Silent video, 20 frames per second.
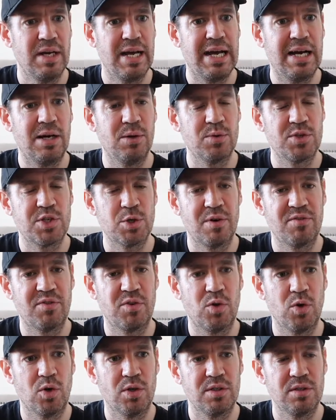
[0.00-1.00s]
out, so
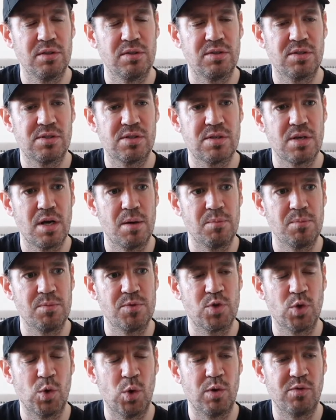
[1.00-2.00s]
I've got some
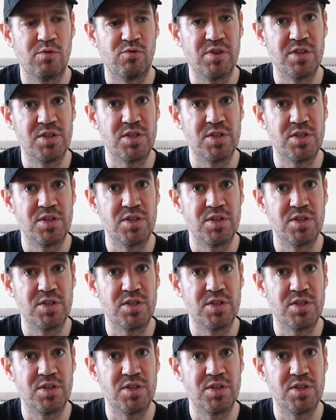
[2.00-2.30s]
sort of